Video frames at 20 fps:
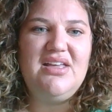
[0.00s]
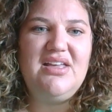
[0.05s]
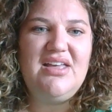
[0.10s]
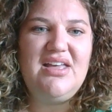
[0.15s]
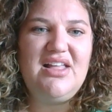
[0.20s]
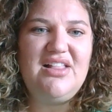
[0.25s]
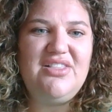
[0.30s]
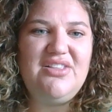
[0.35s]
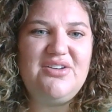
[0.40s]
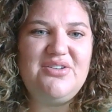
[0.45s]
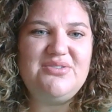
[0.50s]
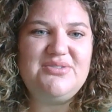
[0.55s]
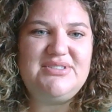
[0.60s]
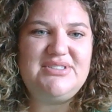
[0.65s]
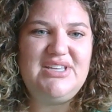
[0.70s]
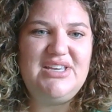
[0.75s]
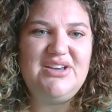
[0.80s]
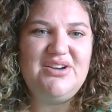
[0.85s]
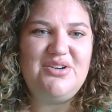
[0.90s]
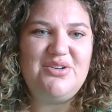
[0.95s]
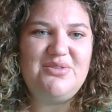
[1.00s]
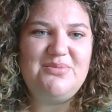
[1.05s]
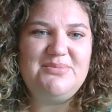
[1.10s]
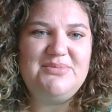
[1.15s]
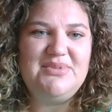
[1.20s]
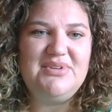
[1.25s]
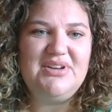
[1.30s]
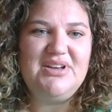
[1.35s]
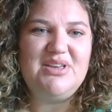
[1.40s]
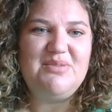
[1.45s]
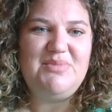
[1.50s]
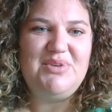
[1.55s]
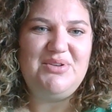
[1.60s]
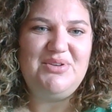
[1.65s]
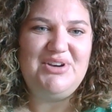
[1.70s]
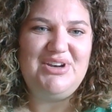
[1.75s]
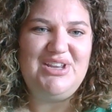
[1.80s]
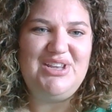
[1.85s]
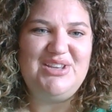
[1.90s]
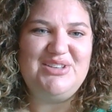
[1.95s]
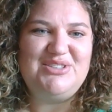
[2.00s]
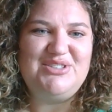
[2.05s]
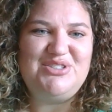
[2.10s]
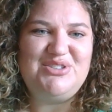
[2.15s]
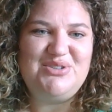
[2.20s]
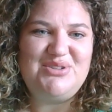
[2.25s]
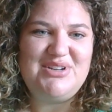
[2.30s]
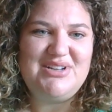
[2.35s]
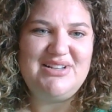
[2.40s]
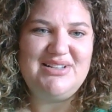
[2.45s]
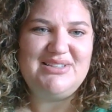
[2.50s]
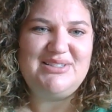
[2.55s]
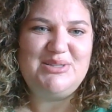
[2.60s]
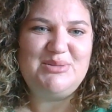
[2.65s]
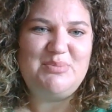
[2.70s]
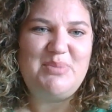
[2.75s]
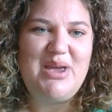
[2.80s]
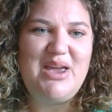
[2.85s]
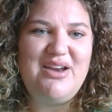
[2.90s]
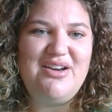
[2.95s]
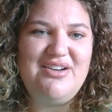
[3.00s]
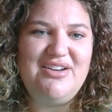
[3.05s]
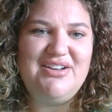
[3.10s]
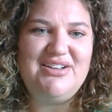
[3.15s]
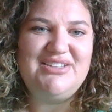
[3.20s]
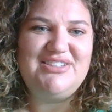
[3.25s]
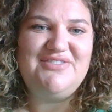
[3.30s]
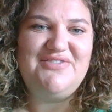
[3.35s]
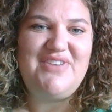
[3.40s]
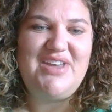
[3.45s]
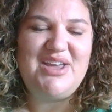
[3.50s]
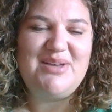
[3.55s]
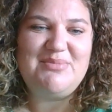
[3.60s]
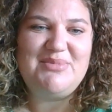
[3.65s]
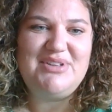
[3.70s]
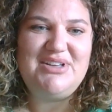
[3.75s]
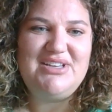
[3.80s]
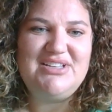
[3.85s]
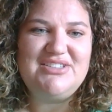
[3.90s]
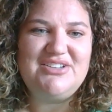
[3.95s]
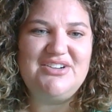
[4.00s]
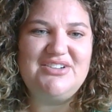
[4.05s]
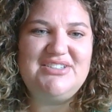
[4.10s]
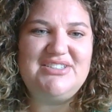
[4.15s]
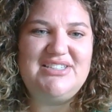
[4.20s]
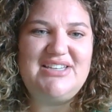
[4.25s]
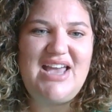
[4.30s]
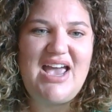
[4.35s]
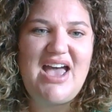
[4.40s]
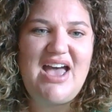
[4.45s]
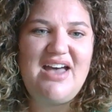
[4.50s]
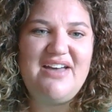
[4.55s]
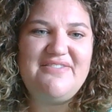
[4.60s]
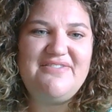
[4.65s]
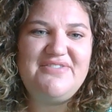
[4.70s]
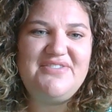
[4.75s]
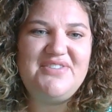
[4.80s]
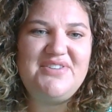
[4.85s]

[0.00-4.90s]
Hello, Sehome community, students, parents, families, our staff.